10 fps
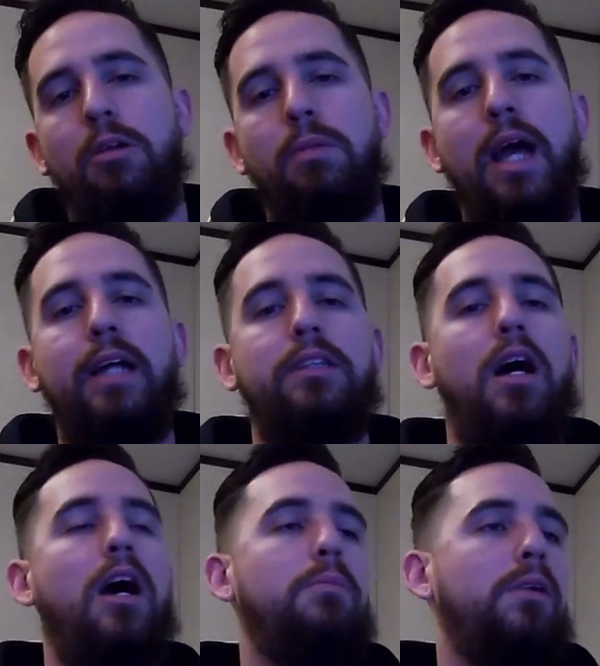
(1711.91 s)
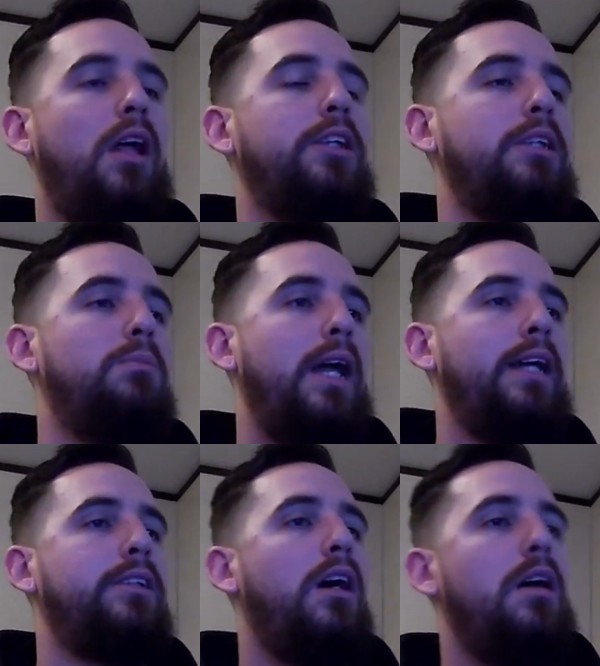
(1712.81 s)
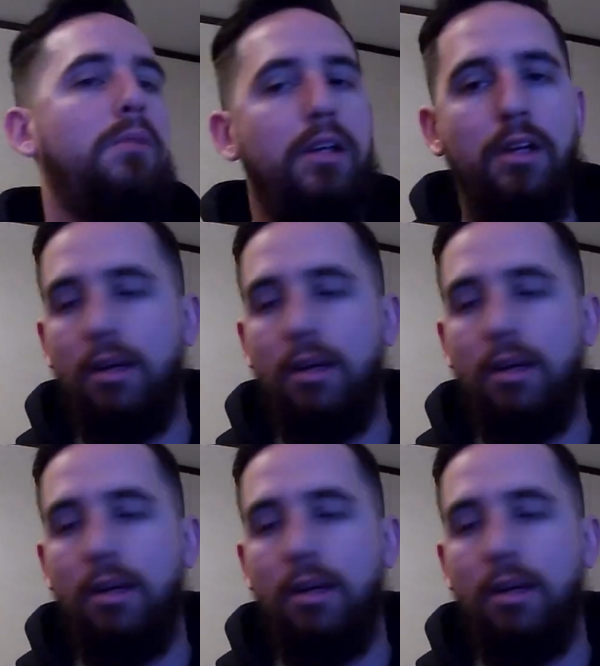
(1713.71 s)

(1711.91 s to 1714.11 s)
black top, glossy black top.